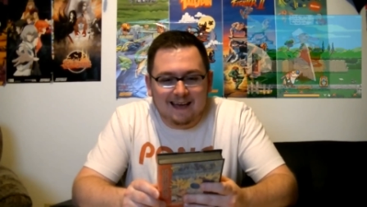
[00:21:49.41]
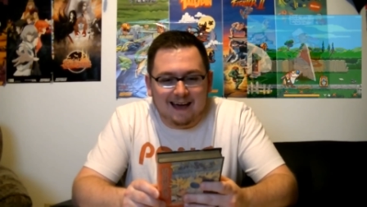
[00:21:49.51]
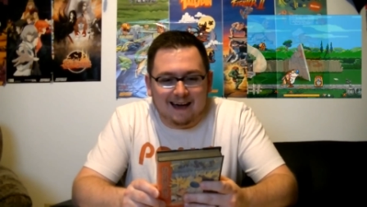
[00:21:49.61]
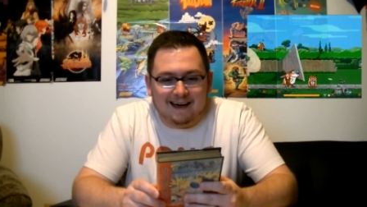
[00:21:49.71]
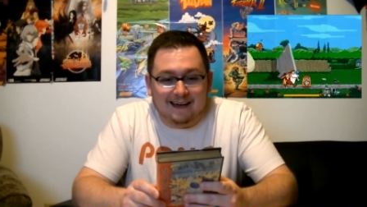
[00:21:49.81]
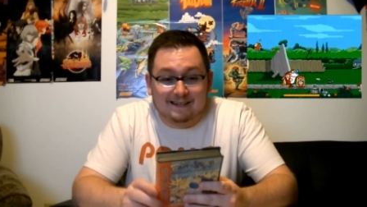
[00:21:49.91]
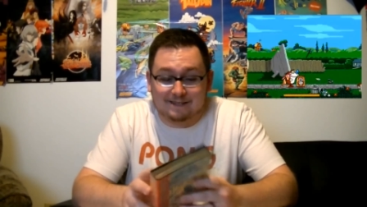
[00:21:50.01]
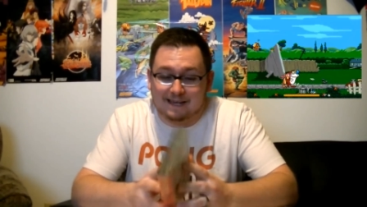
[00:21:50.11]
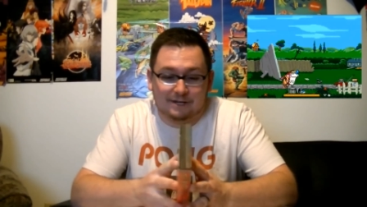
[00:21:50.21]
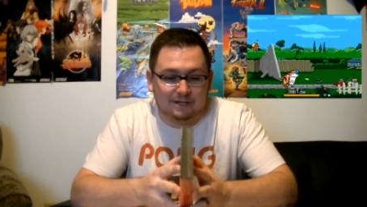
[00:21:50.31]
Uh,
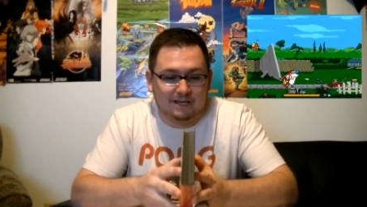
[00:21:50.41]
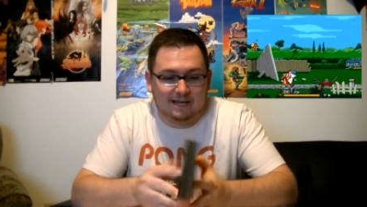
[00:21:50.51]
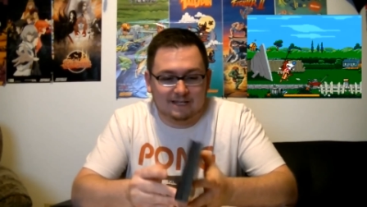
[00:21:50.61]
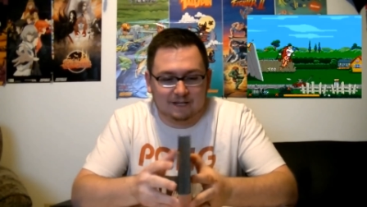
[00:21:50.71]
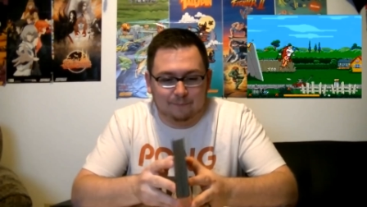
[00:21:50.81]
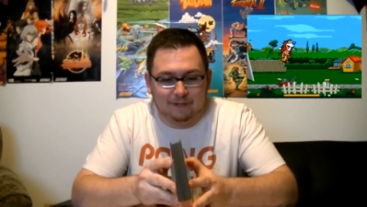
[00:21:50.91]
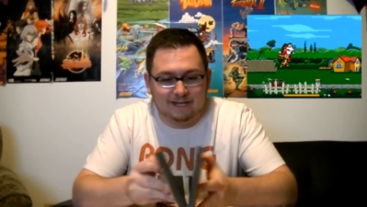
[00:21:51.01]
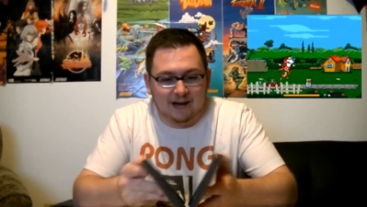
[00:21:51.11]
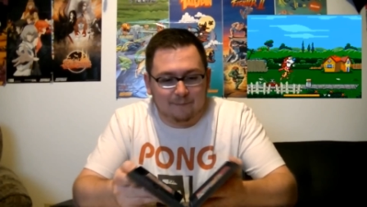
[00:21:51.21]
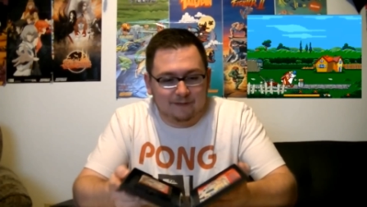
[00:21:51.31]
it's actually it's a complete
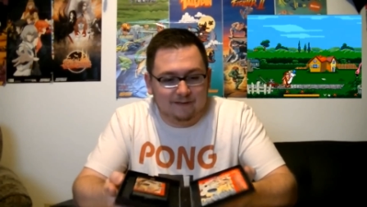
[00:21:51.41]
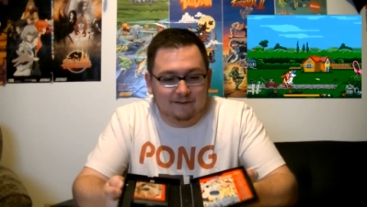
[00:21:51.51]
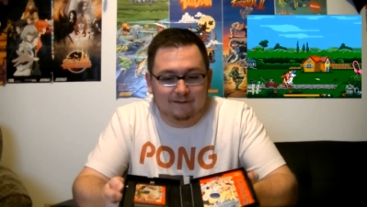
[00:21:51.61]
copy.